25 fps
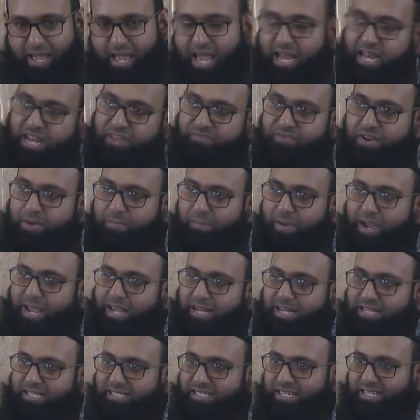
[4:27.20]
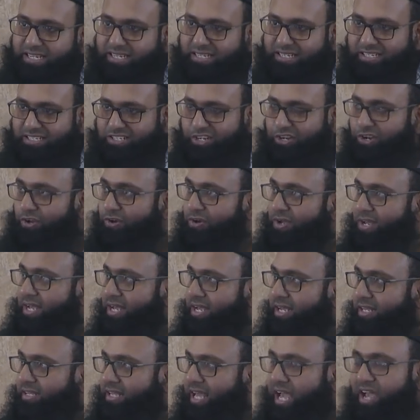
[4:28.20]
And even minor sins, you know,
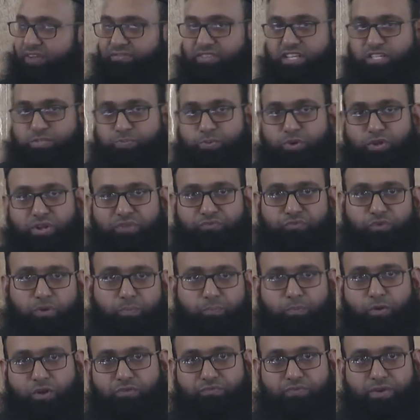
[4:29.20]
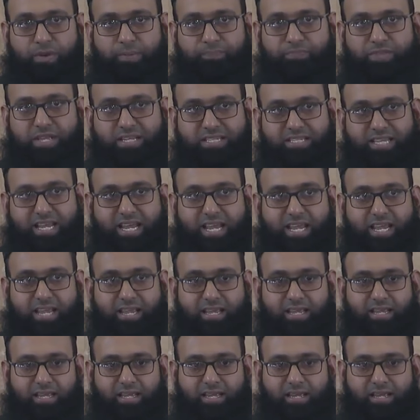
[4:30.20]
they have this beautiful proverb. They say,
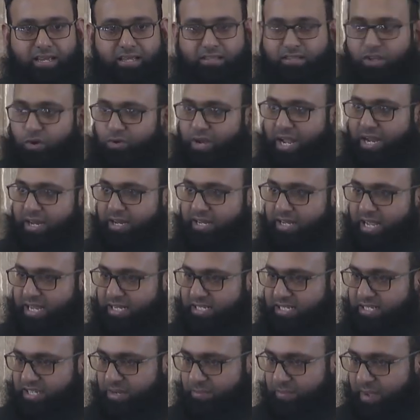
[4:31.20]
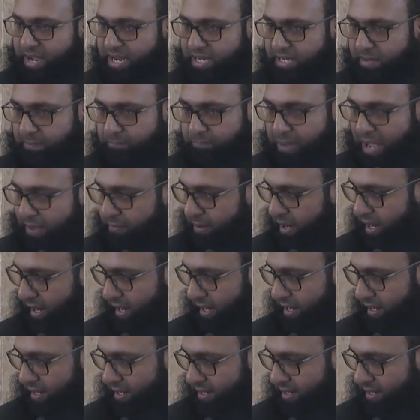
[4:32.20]
don't underestimate a pebble.